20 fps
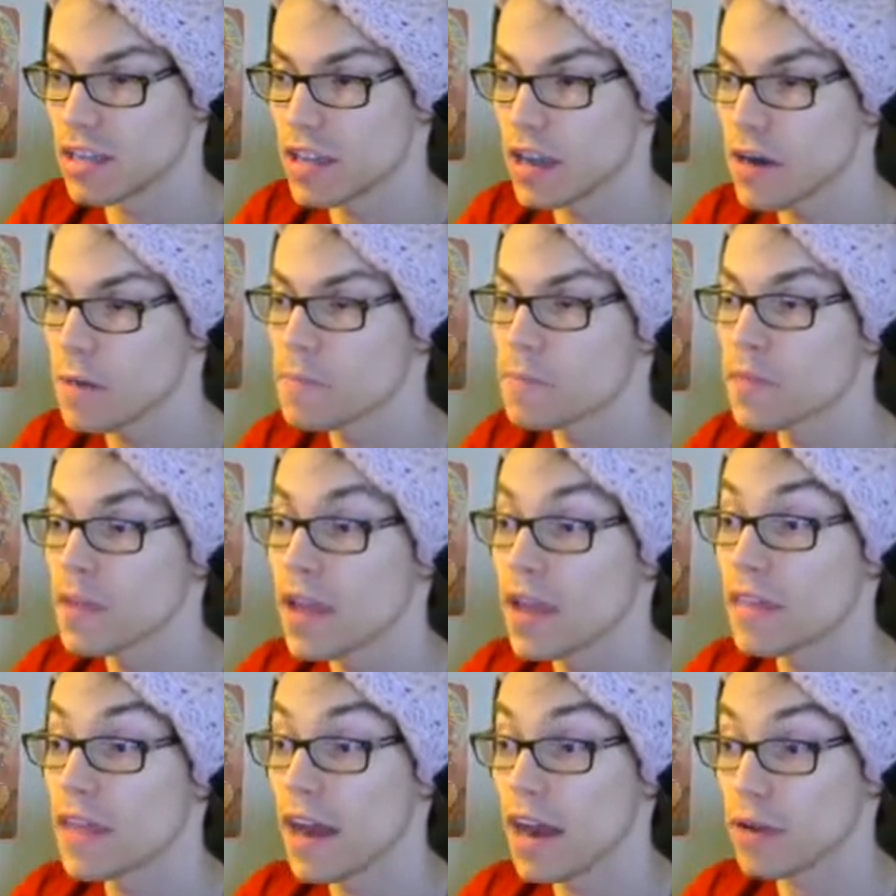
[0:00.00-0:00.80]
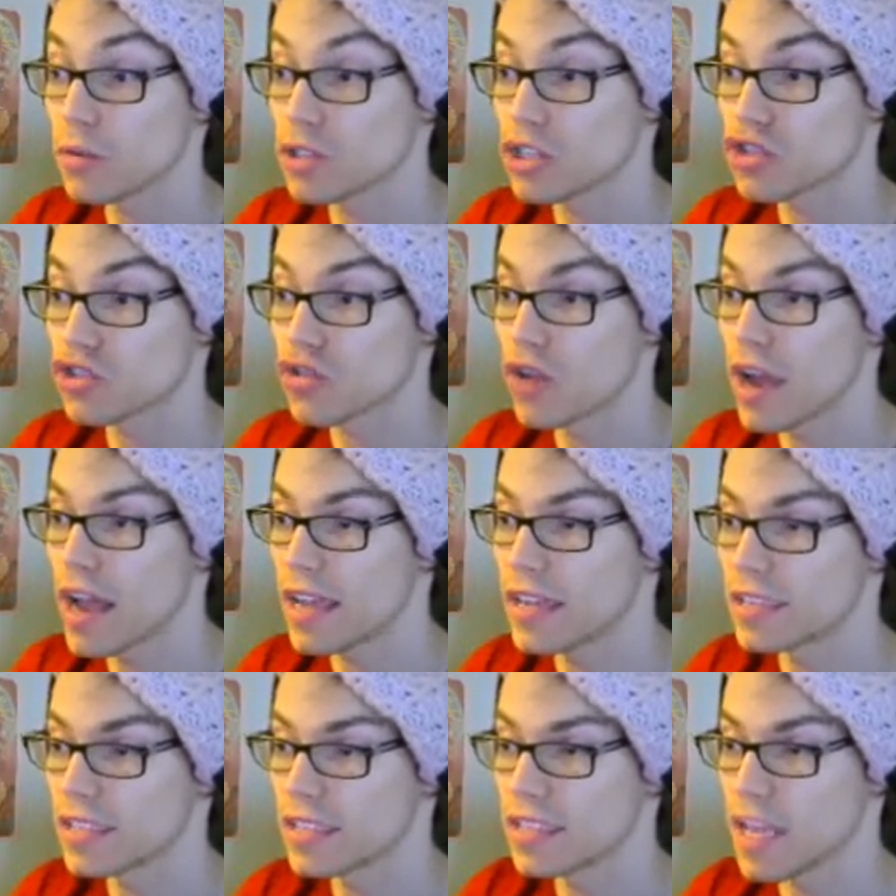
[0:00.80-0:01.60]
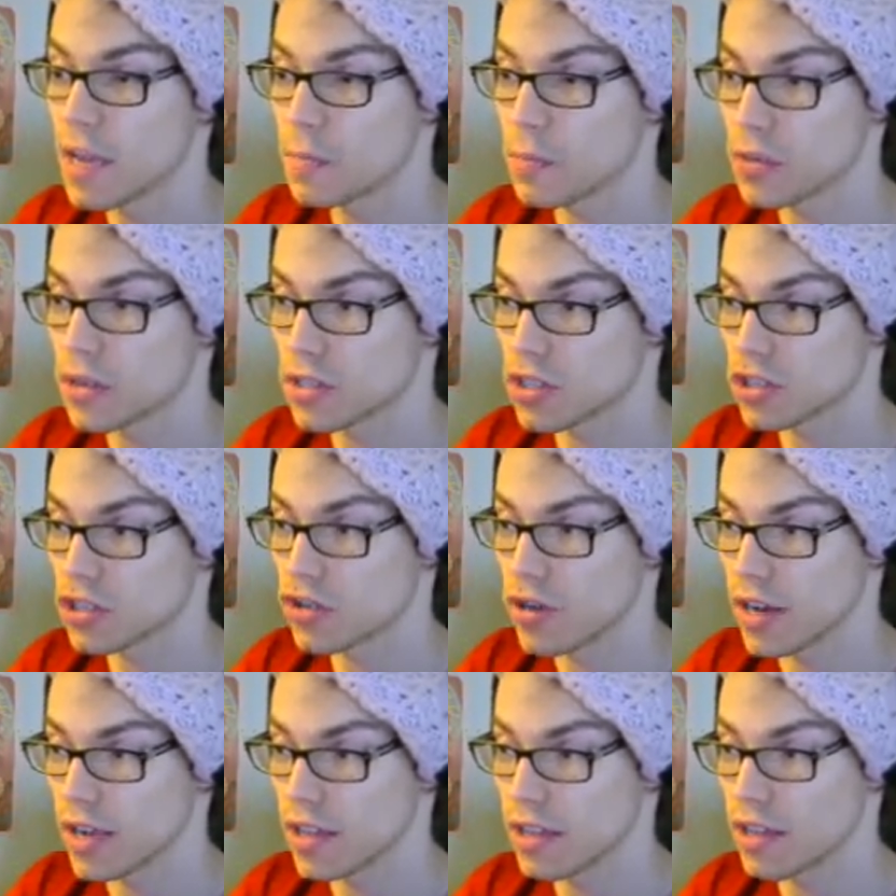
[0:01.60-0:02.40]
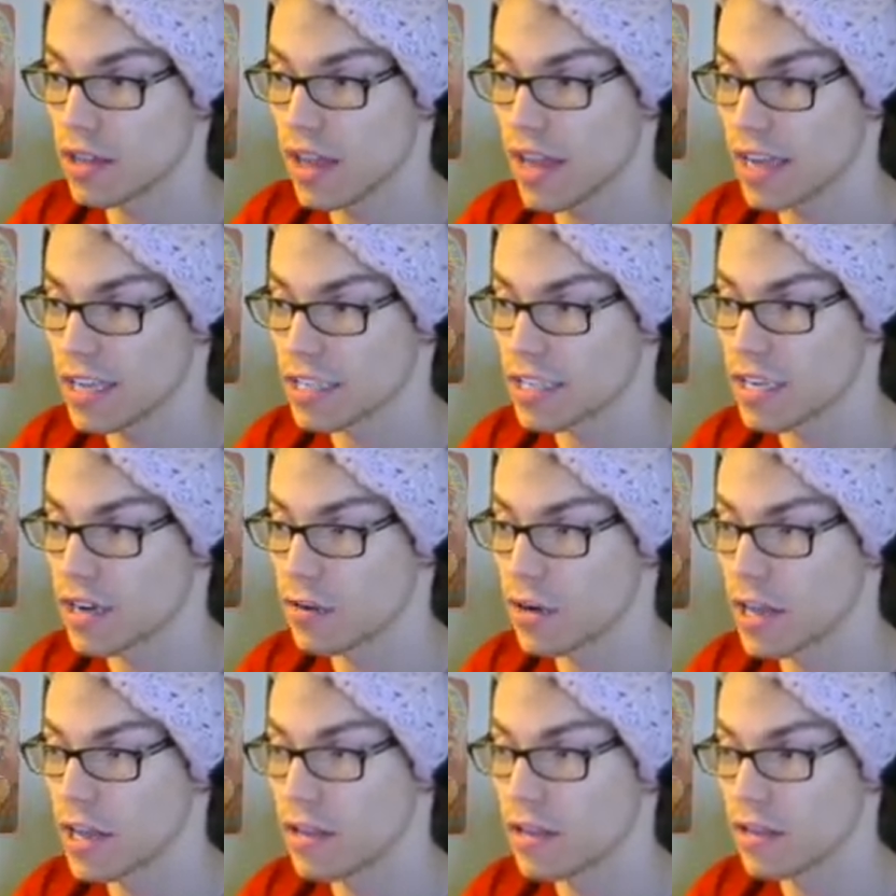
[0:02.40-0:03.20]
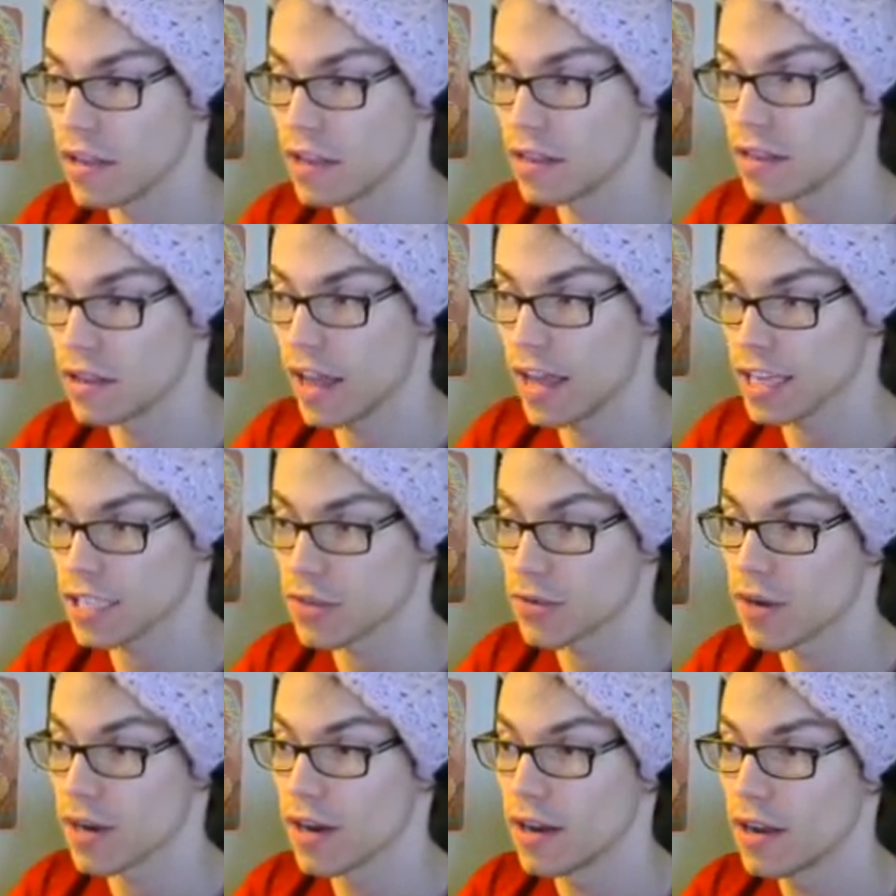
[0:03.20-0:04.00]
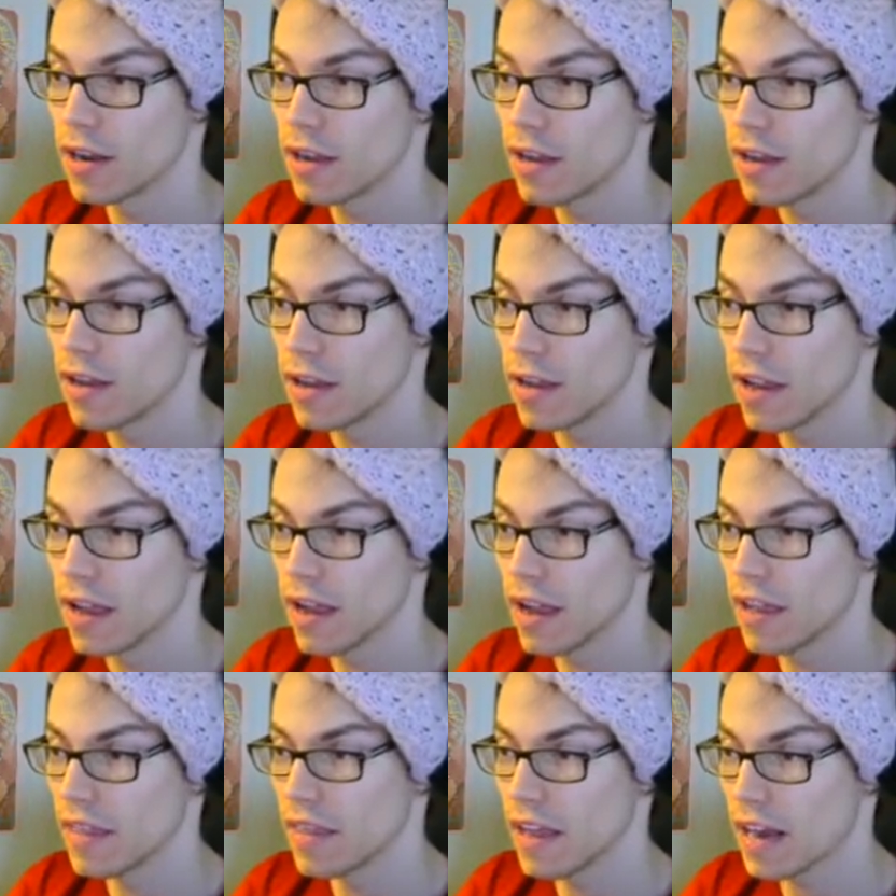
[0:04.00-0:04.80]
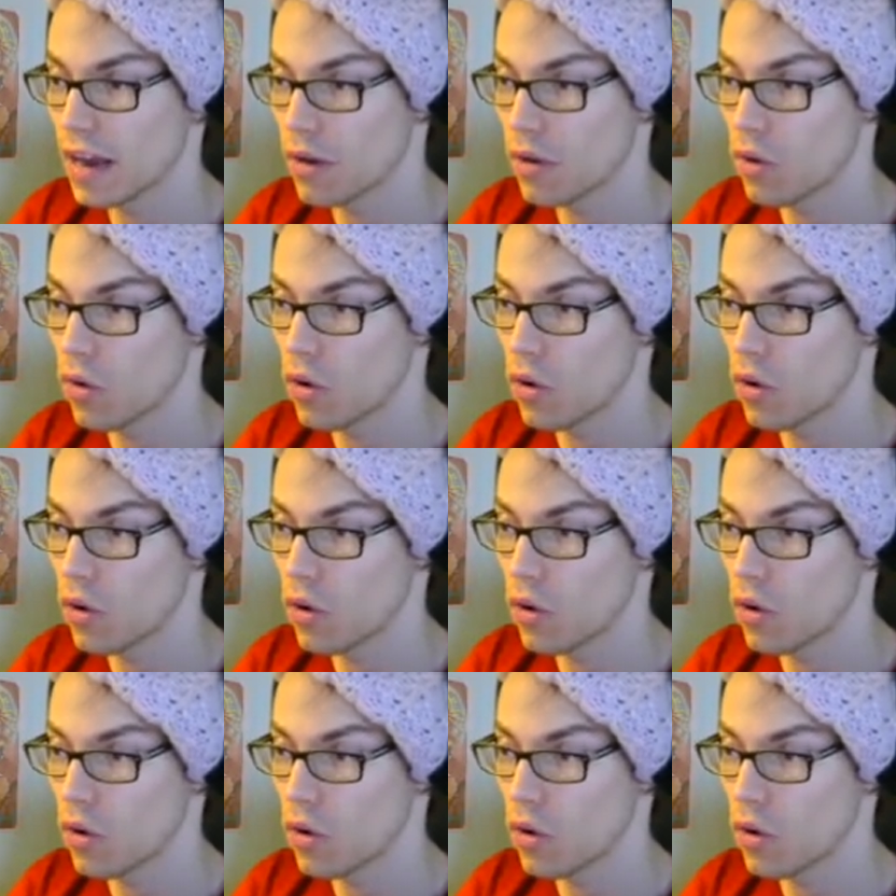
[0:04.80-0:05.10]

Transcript: did there that I was trying to skip with this trick in the last out in in the last one, and that I